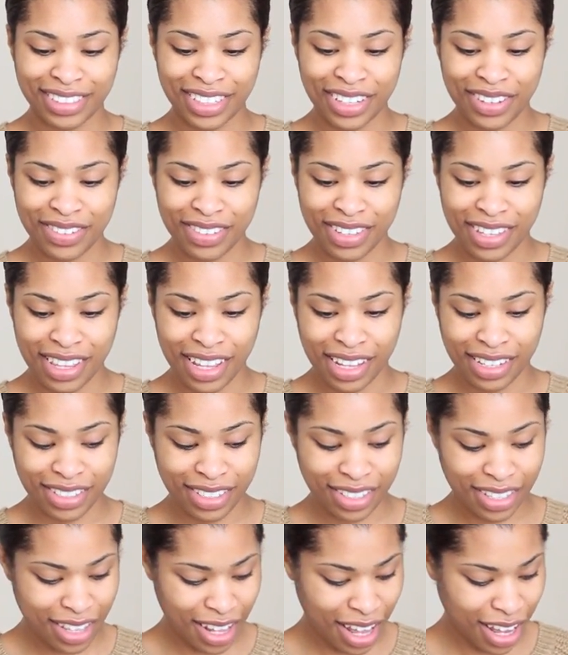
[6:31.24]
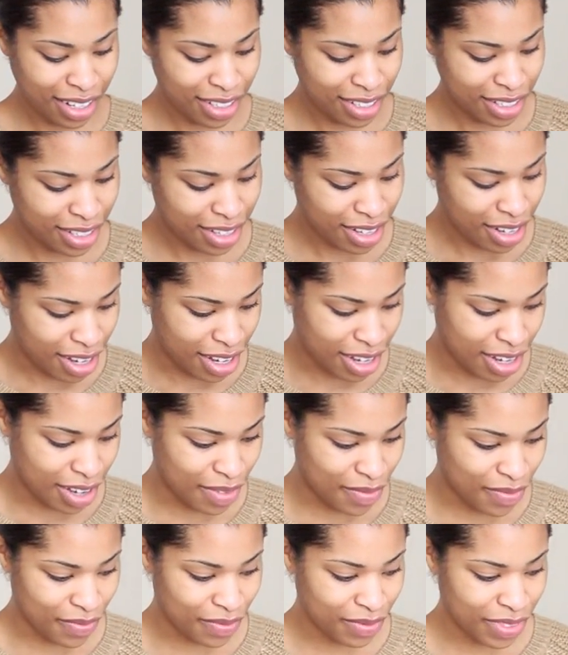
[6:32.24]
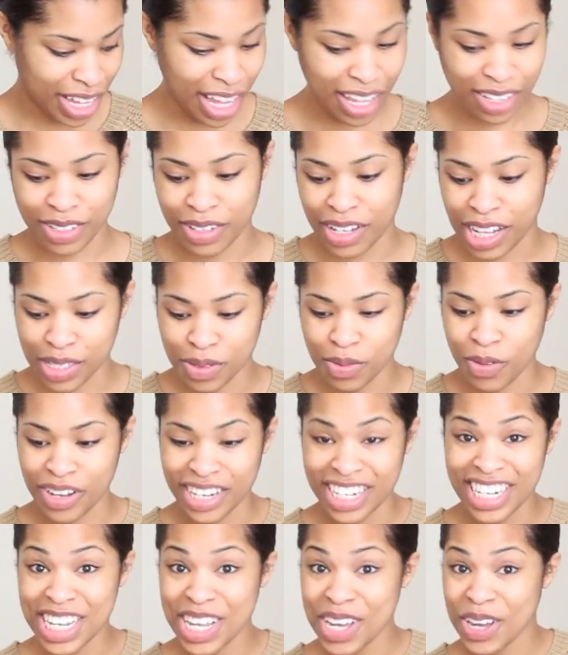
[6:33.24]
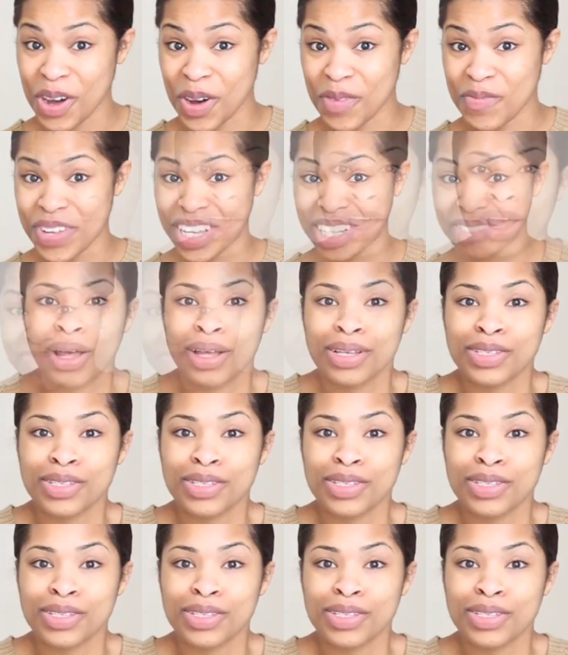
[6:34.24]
So that's that. Yeah, so that's what Nia got me.